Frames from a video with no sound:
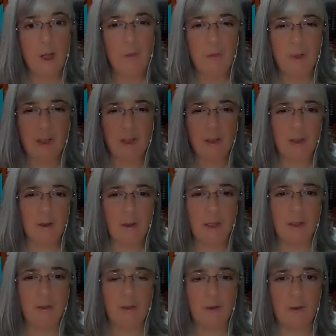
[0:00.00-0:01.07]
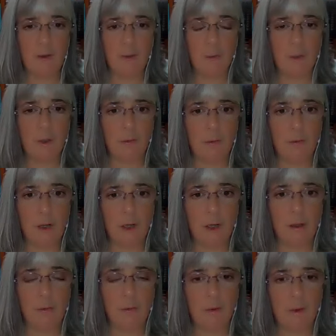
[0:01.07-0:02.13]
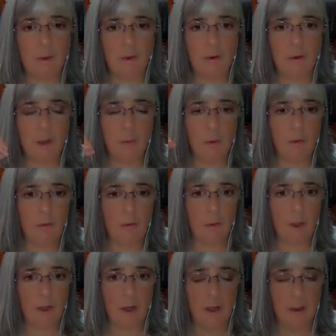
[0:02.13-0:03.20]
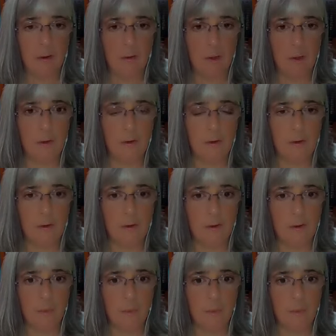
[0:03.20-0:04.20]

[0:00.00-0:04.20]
But not in a crisis when a 5 is coming from their higher registers.